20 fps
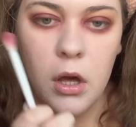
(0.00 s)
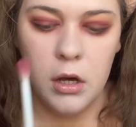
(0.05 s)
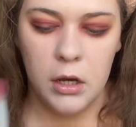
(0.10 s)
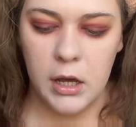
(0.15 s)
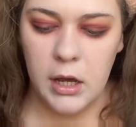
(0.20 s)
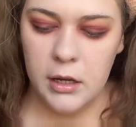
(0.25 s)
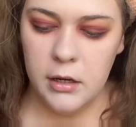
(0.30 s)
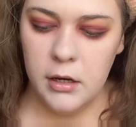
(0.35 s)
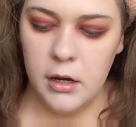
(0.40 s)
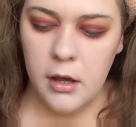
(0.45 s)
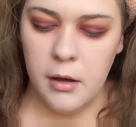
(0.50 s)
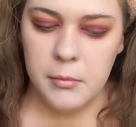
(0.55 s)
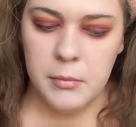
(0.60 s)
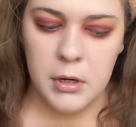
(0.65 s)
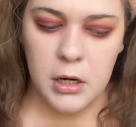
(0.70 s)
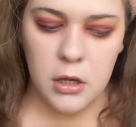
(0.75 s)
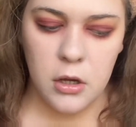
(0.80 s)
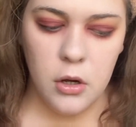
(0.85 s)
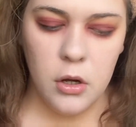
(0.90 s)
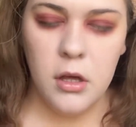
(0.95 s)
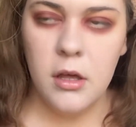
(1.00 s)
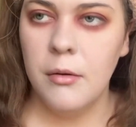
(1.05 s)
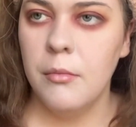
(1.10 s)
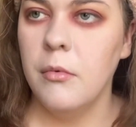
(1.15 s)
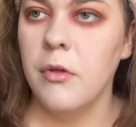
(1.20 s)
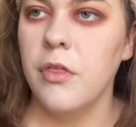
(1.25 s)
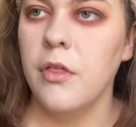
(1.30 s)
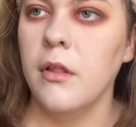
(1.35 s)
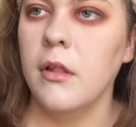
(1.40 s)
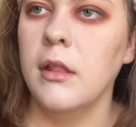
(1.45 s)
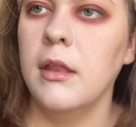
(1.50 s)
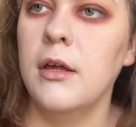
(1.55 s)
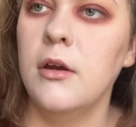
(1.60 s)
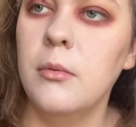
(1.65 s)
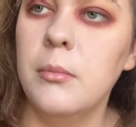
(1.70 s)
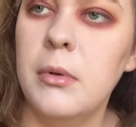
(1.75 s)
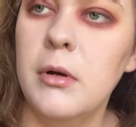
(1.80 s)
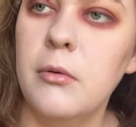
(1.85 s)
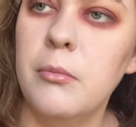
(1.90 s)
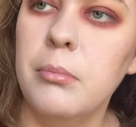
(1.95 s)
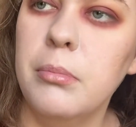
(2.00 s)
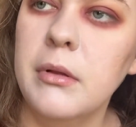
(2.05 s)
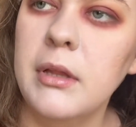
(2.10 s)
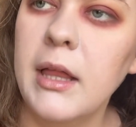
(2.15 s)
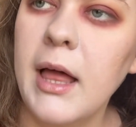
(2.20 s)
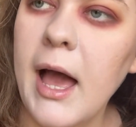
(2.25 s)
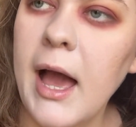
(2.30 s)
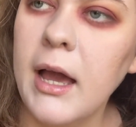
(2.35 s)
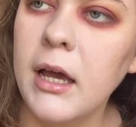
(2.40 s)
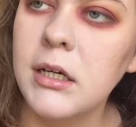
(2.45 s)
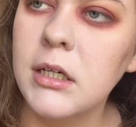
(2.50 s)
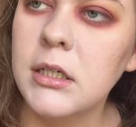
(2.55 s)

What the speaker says: Okay, now I'm going to go in with a little bit of black.